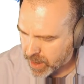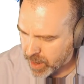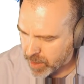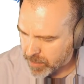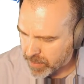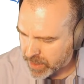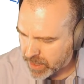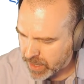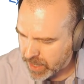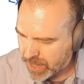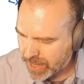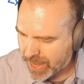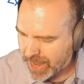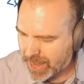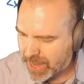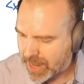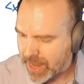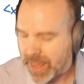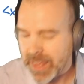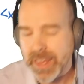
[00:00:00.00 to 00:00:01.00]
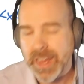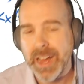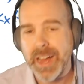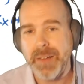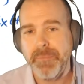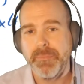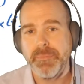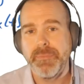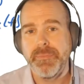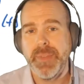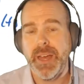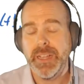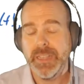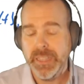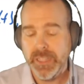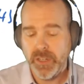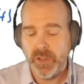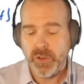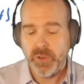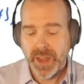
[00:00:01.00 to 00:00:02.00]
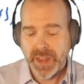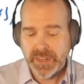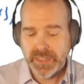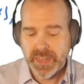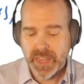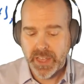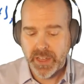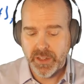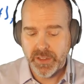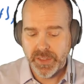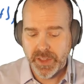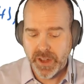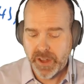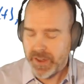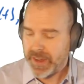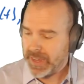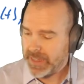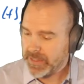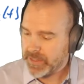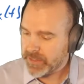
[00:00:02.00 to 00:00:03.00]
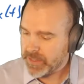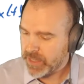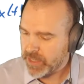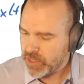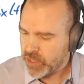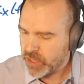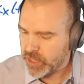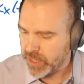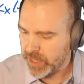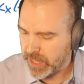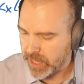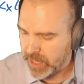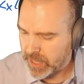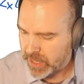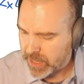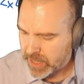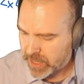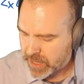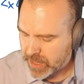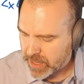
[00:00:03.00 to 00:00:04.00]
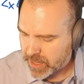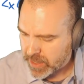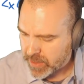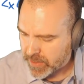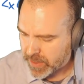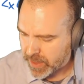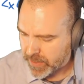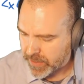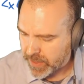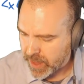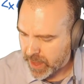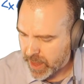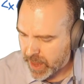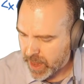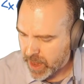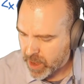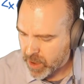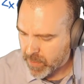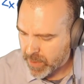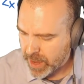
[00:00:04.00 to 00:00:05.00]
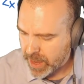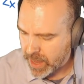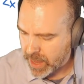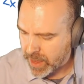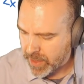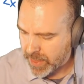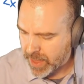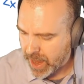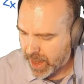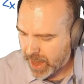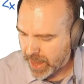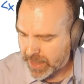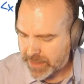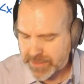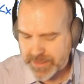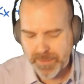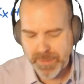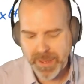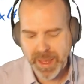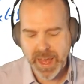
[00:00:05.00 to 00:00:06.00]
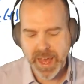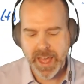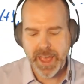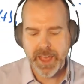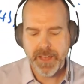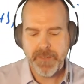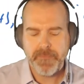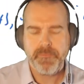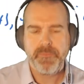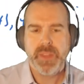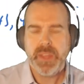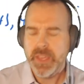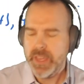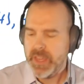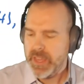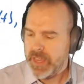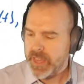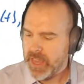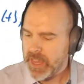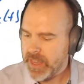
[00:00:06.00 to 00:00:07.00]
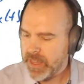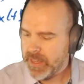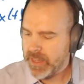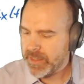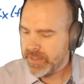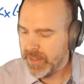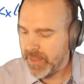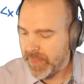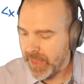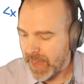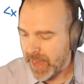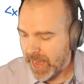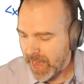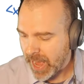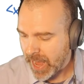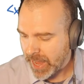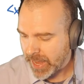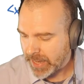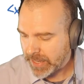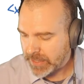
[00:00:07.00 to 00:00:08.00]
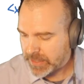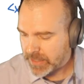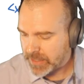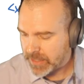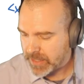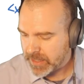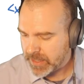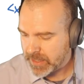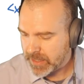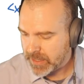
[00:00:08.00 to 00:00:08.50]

I'm going to get a little rectangle there essentially, that the area, the A sub I, is the height